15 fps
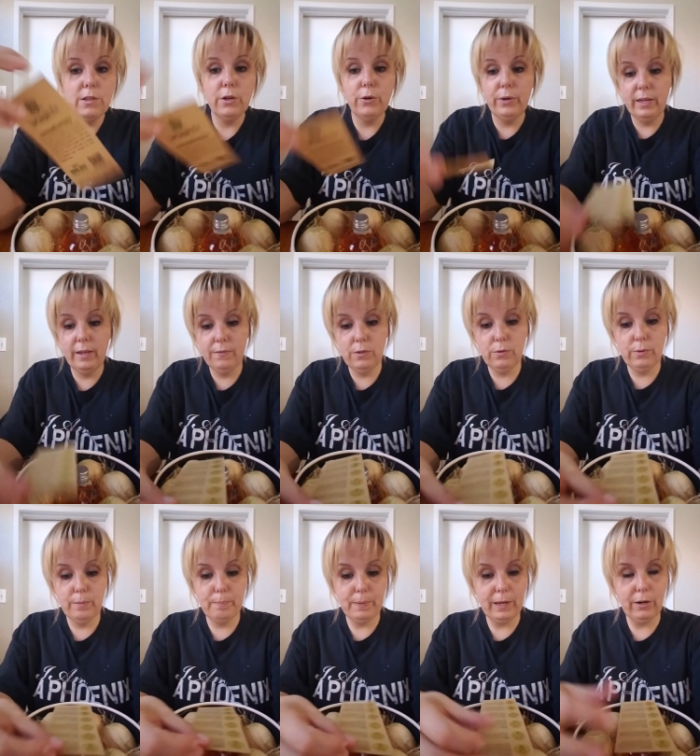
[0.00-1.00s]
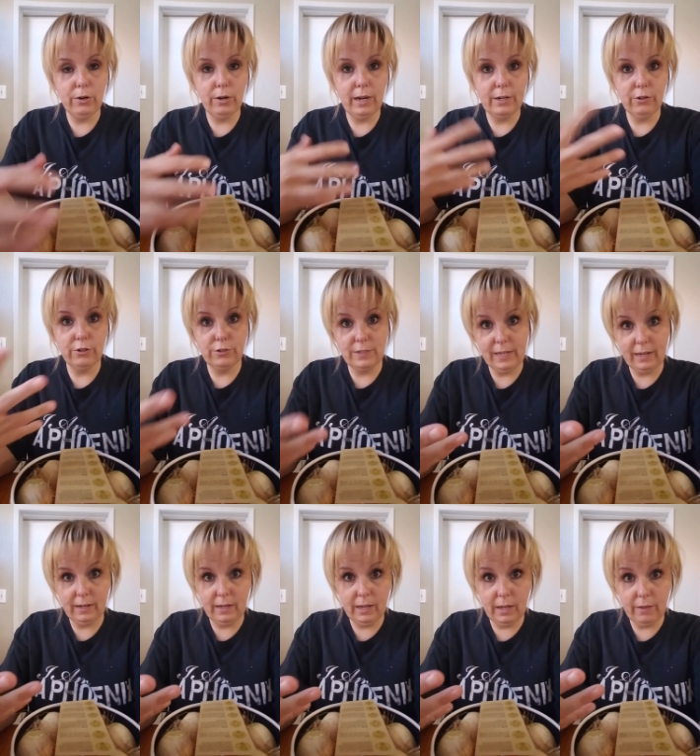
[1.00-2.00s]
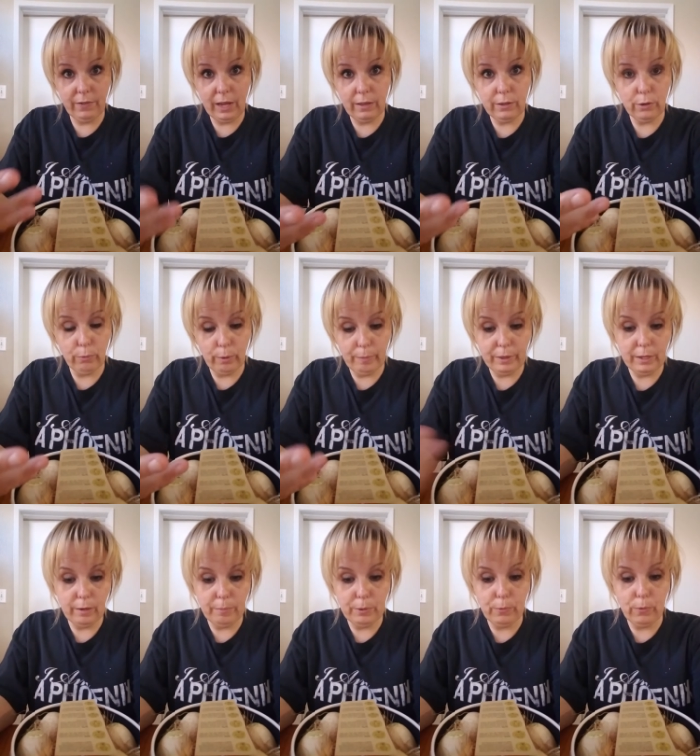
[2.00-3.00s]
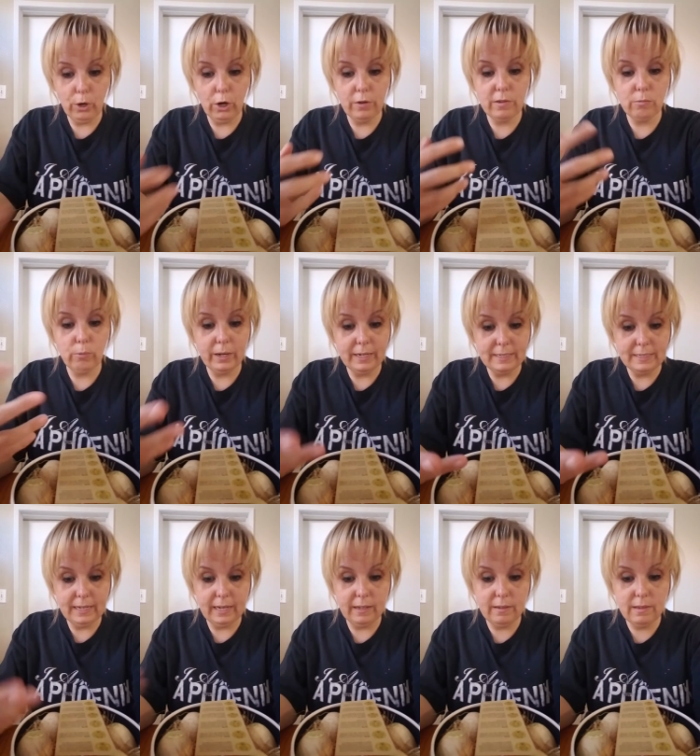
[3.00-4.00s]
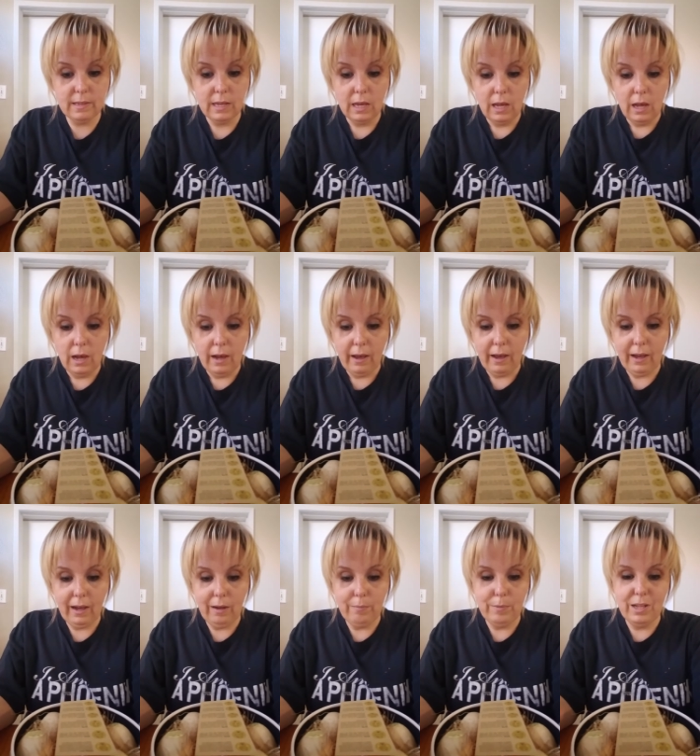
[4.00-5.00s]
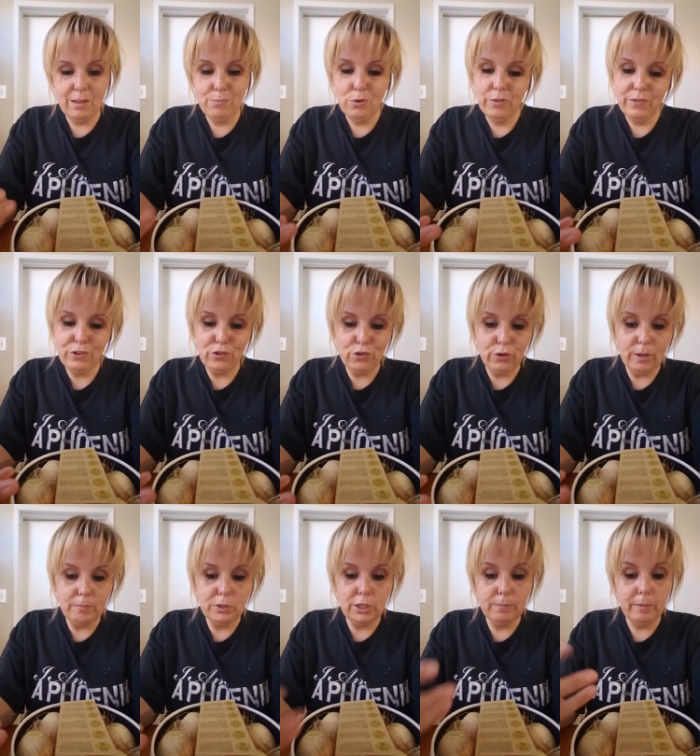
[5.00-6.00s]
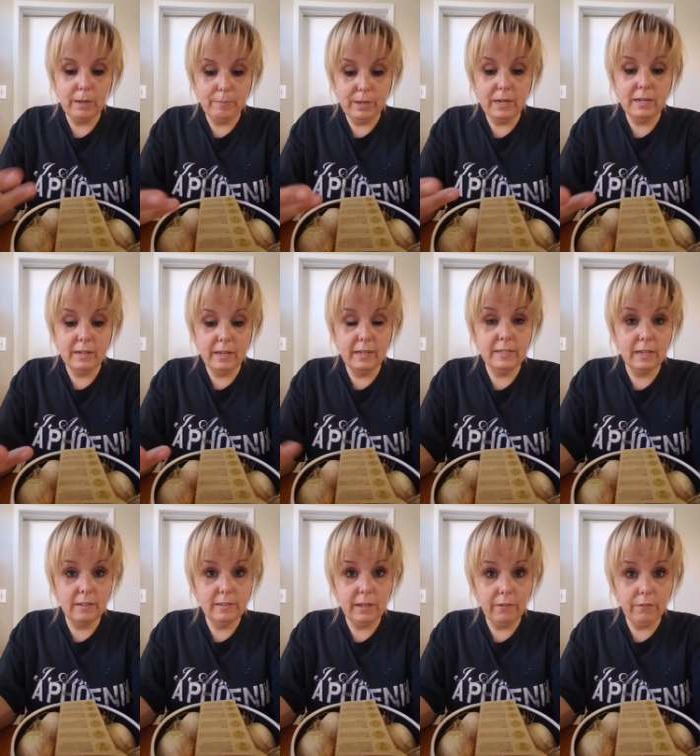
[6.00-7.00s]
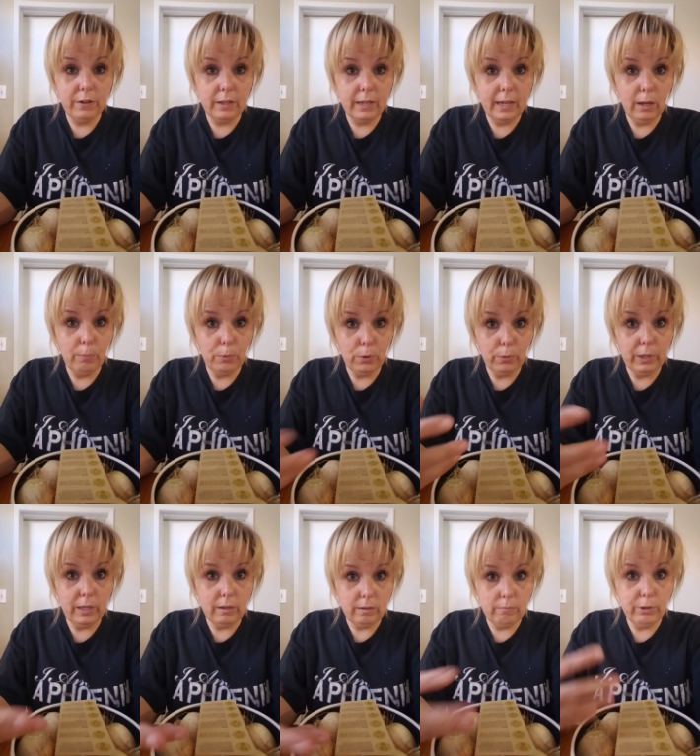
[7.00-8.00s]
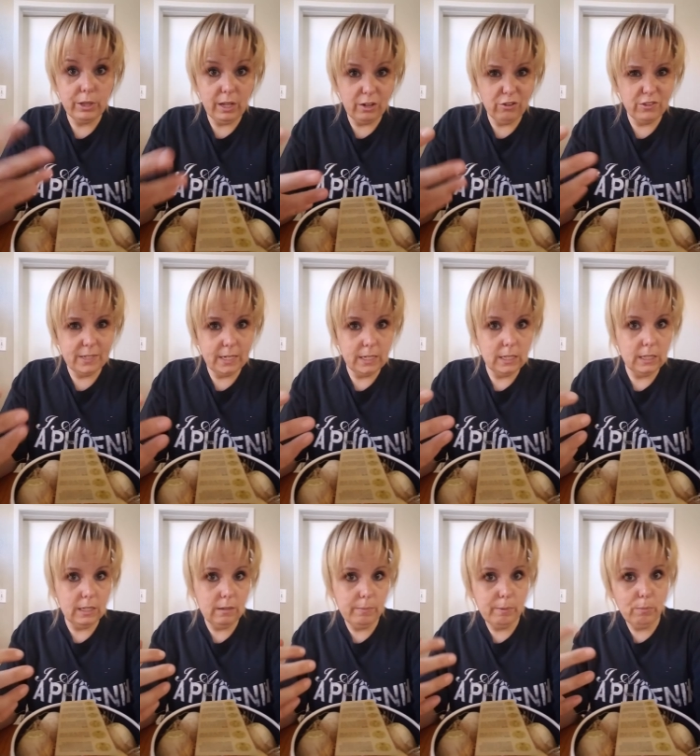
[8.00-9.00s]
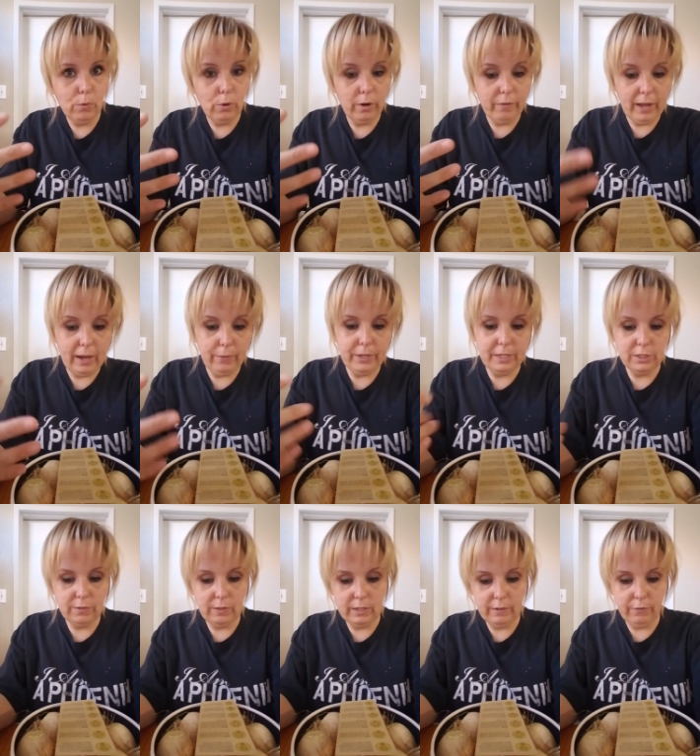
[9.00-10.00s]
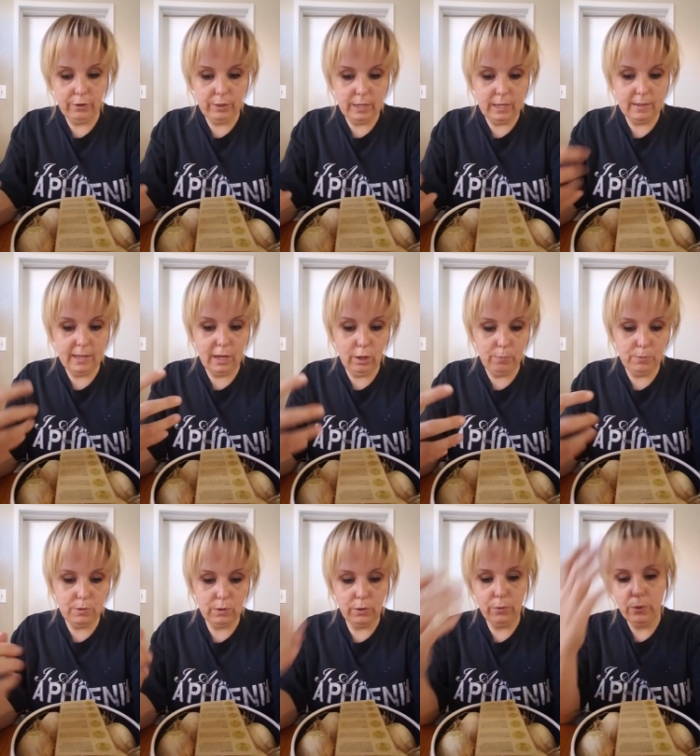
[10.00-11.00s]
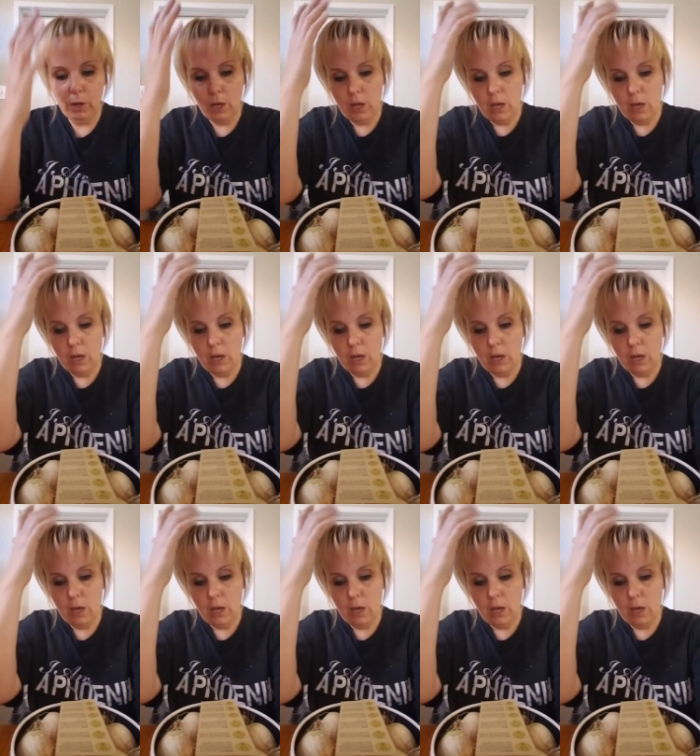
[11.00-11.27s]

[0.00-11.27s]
So it gives you a better understanding of how the aromatherapy works and what it does. Um, it's more of a description, but I mean, it, it does definitely help you with, with understanding a little bit more of how each of the different things helps you.